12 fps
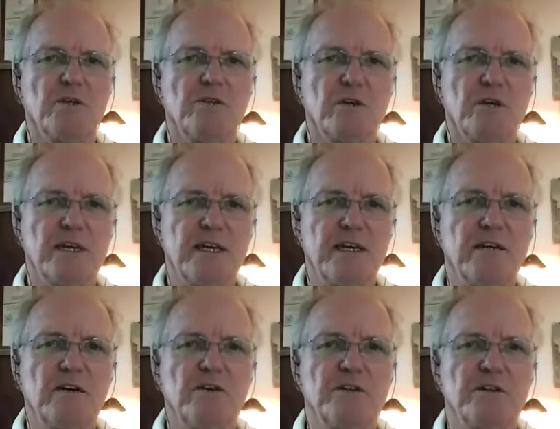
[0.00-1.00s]
You can
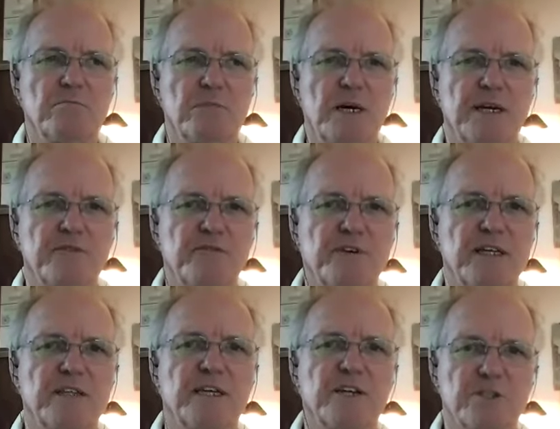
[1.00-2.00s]
learn to
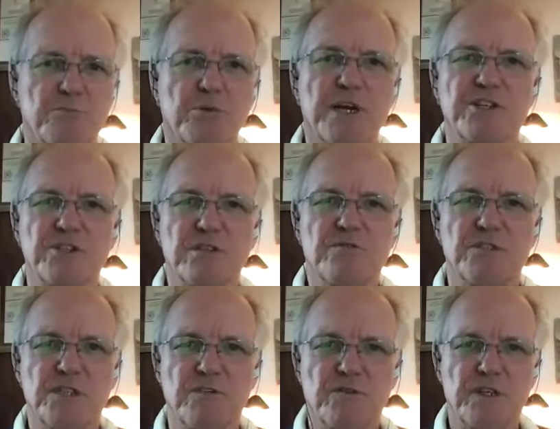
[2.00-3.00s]
modify the expression of
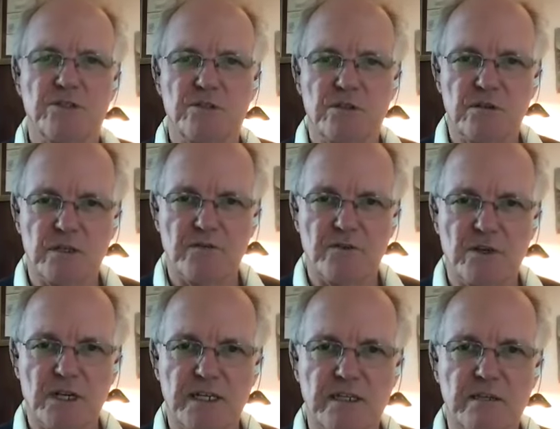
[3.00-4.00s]
chief feature, if you
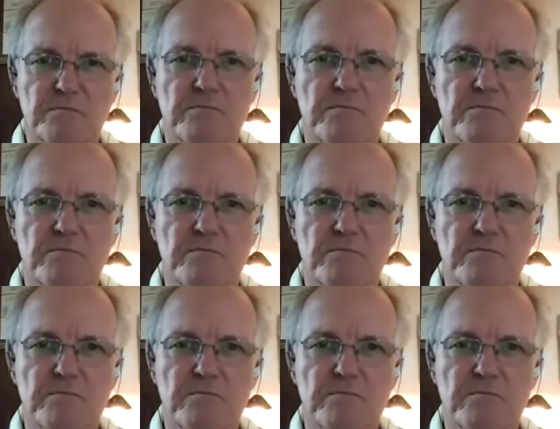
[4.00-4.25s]
like.